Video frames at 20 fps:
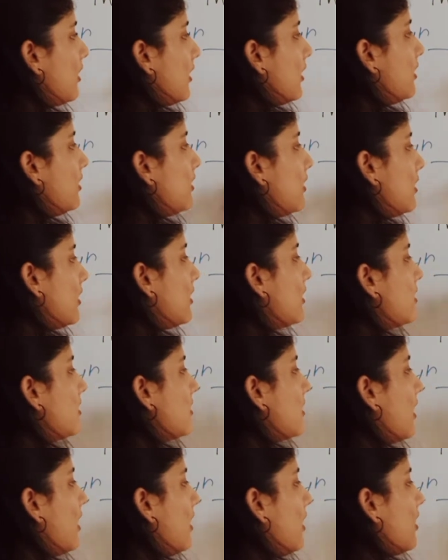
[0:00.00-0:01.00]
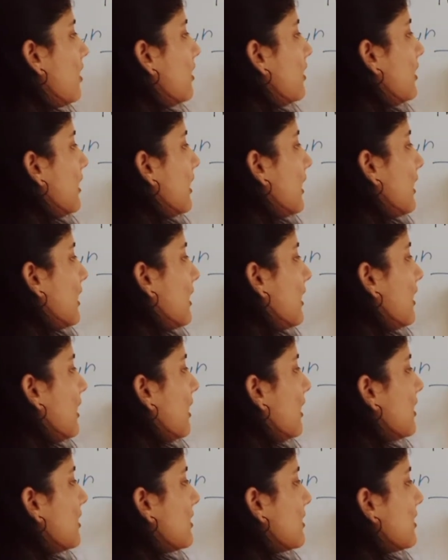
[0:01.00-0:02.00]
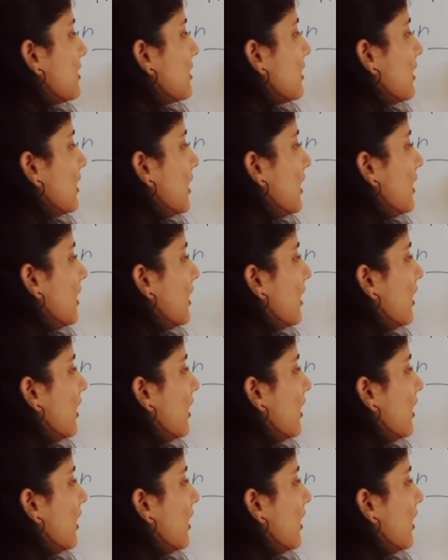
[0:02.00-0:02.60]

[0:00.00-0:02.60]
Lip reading: There is a decrease in